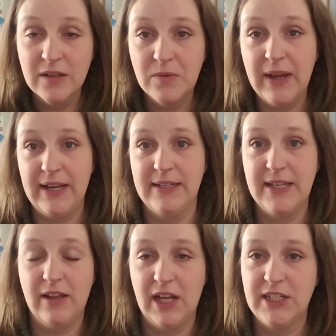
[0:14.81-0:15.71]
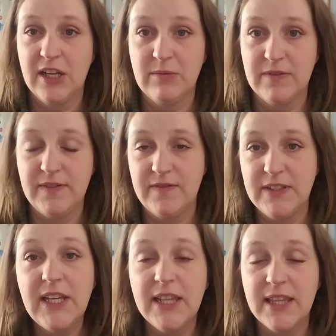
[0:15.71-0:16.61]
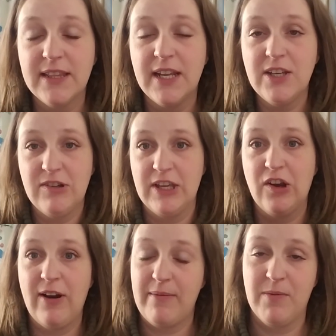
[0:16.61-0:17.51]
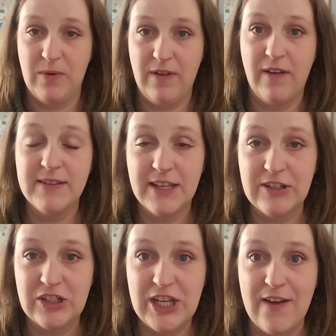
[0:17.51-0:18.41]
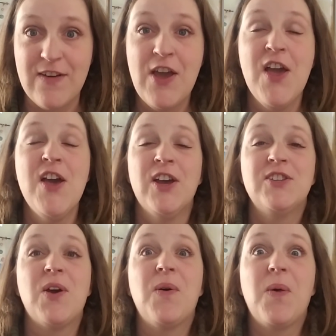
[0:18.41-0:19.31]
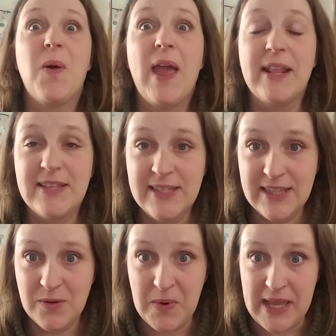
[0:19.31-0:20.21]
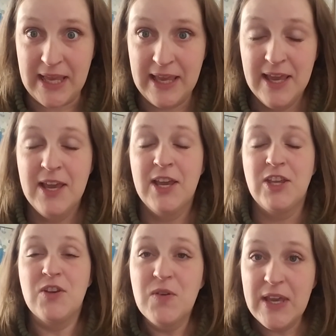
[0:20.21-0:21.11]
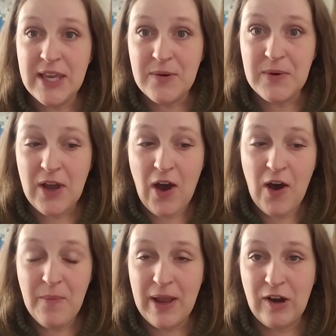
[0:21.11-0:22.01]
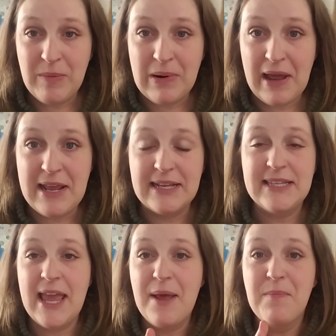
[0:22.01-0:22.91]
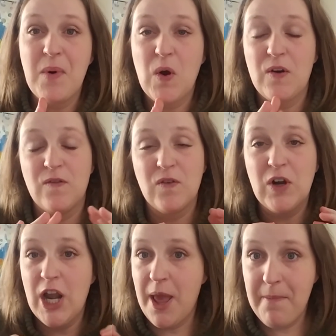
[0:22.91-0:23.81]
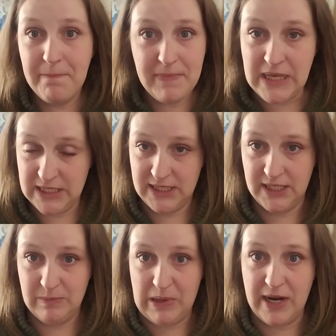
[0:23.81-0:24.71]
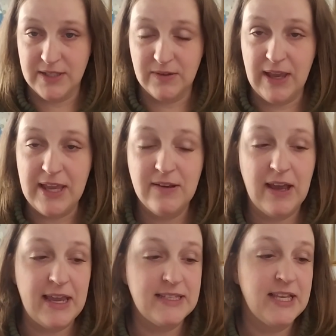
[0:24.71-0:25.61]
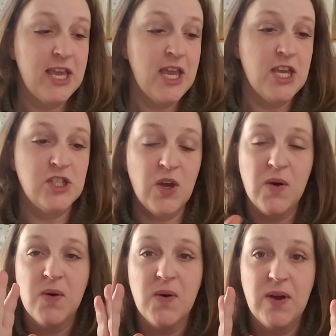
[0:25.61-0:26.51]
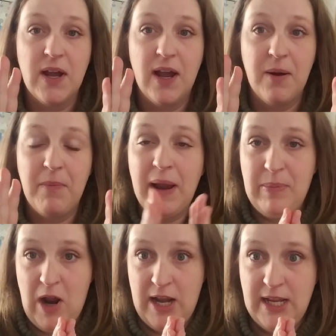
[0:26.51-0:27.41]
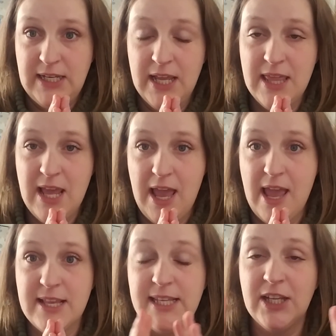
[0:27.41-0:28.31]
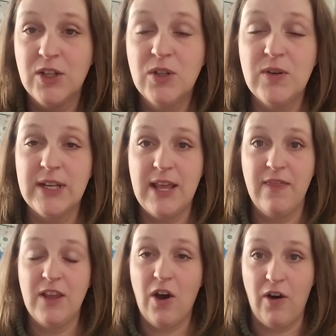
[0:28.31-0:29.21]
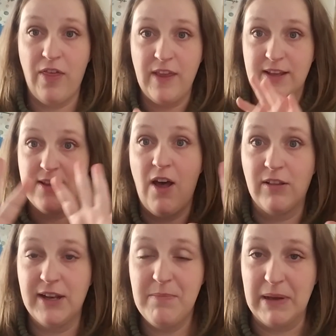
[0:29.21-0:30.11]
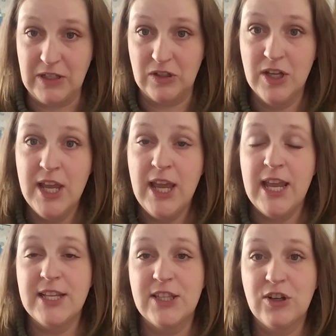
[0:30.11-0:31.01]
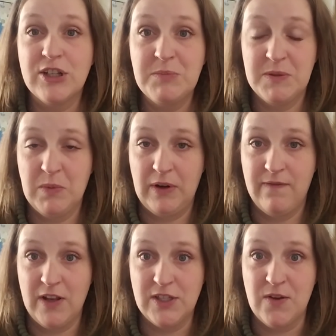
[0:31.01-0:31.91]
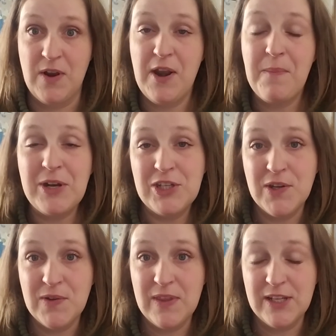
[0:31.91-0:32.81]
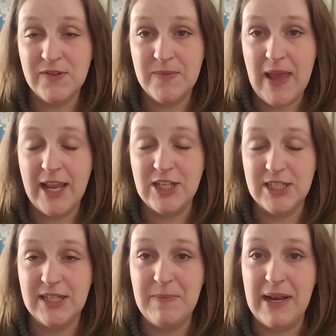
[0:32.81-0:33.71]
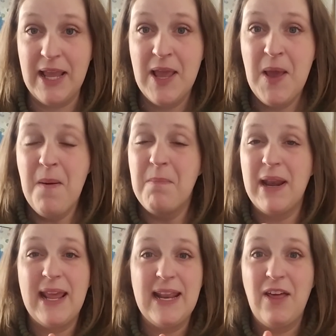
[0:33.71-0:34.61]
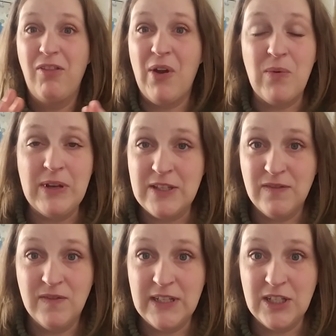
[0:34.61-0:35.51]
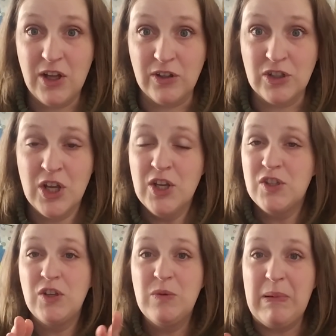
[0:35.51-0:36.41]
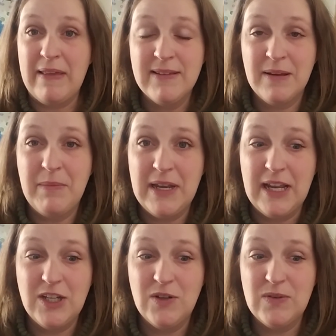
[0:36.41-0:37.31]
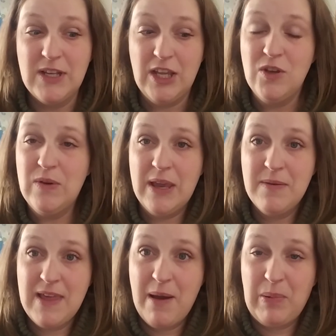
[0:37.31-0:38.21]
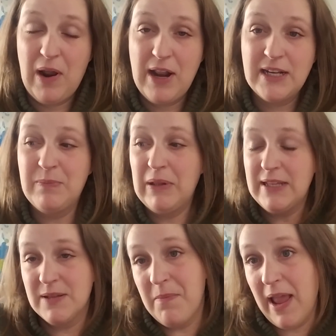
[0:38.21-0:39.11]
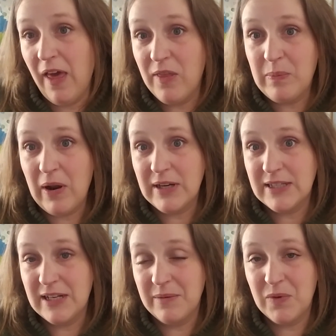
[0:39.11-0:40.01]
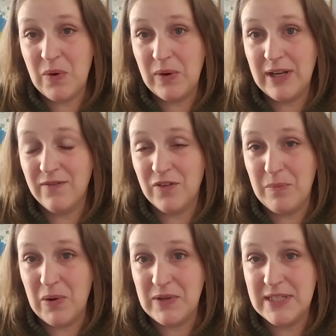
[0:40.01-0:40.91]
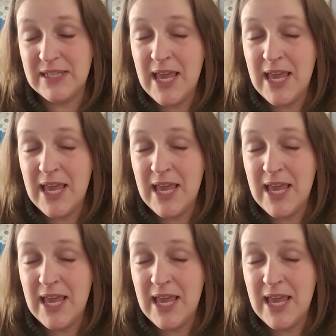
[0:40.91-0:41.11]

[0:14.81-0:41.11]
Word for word: wait until October 15th and then you can grab them with all this other stuff. So it's the week. You can get all my great products and more for an amazing price, okay you guys? So my product that is included in the All Things Holiday Bundle is the Christmas Morning Fun Zone, and I'm going to show you things from that in just a minute, but it alone is $15. So you buy this on Monday, Tuesday, you get that product, plus my other product that I'm throwing in for a bonus,